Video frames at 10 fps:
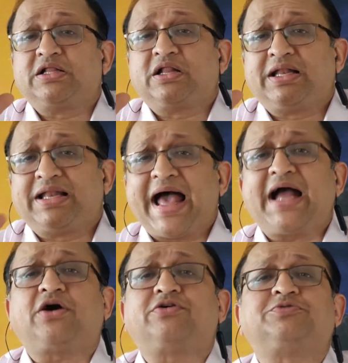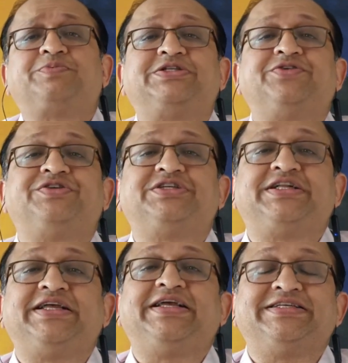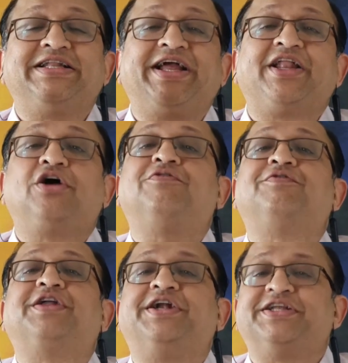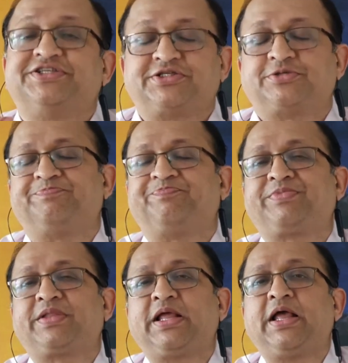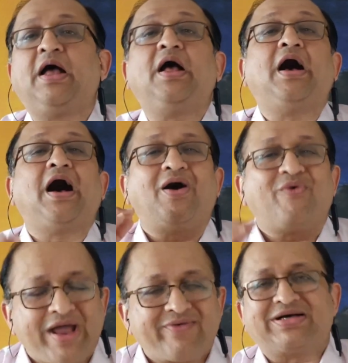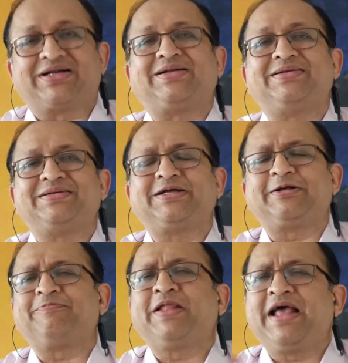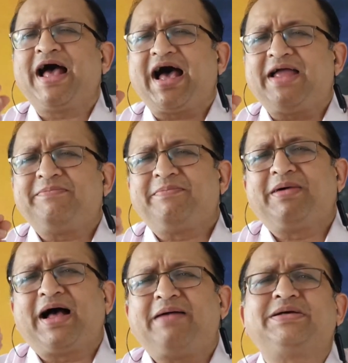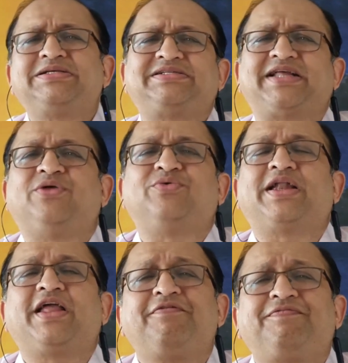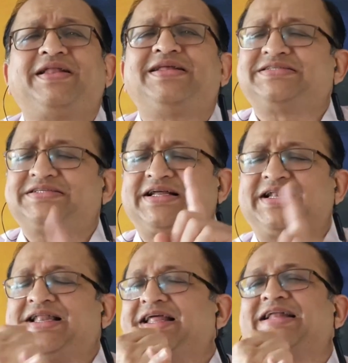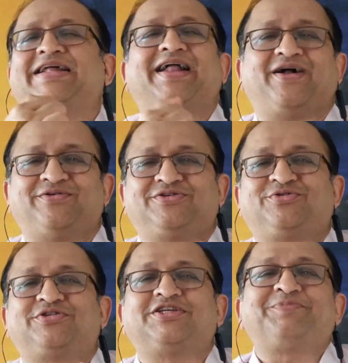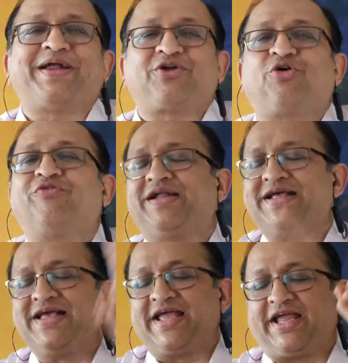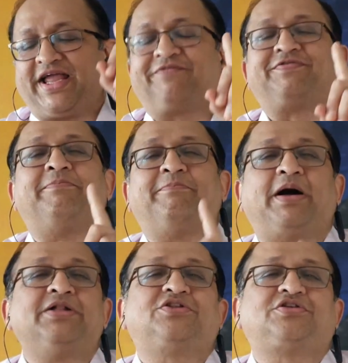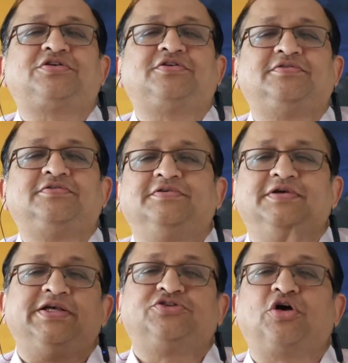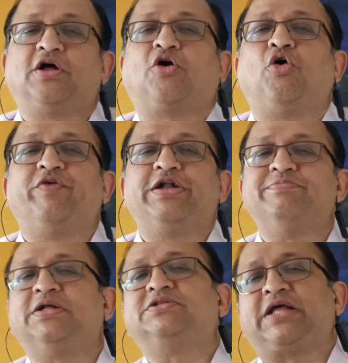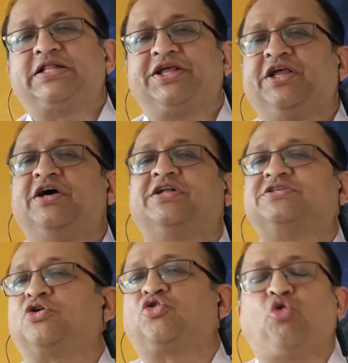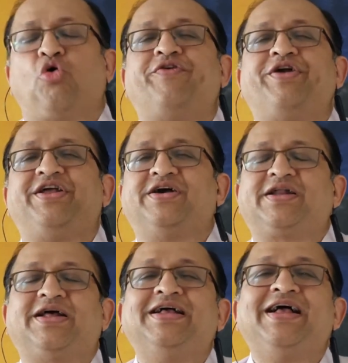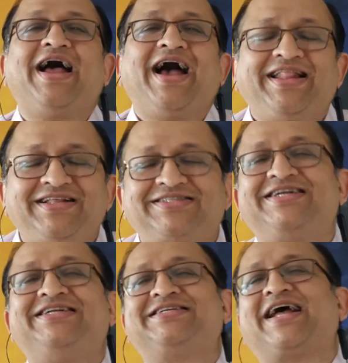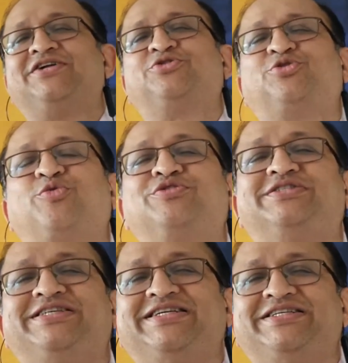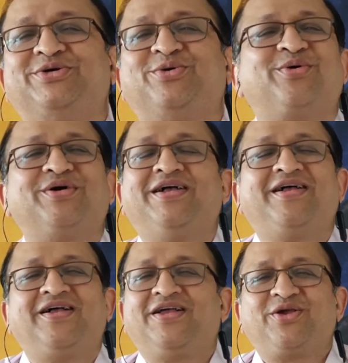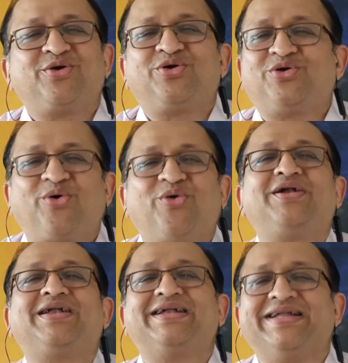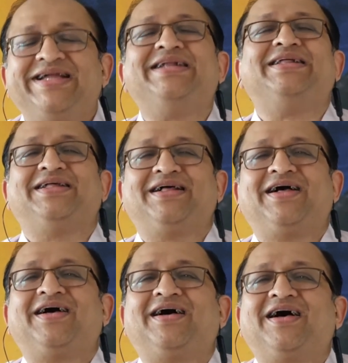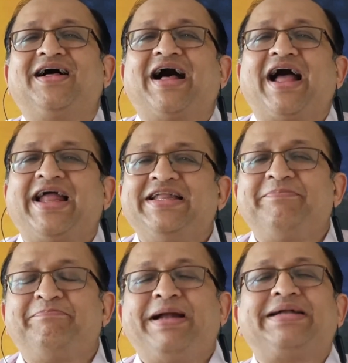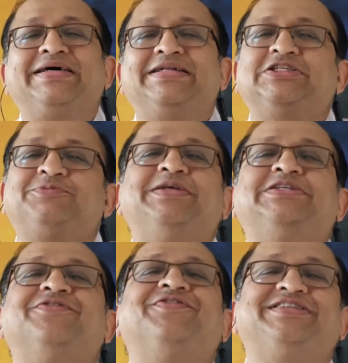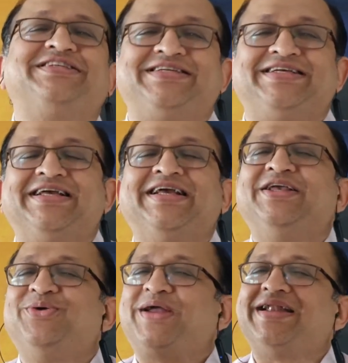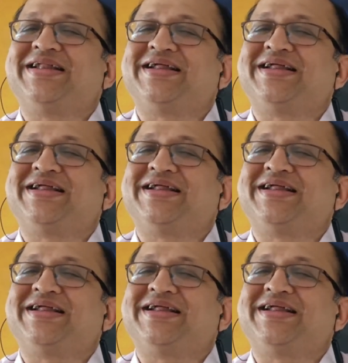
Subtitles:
lack of specificity is an area of criticism. However, I must tell you that if there is clinical grounds to suspect COVID, if the month is a COVID month and the year is a COVID year, and the CT scan shows GGO, you don't need any better specificity. You can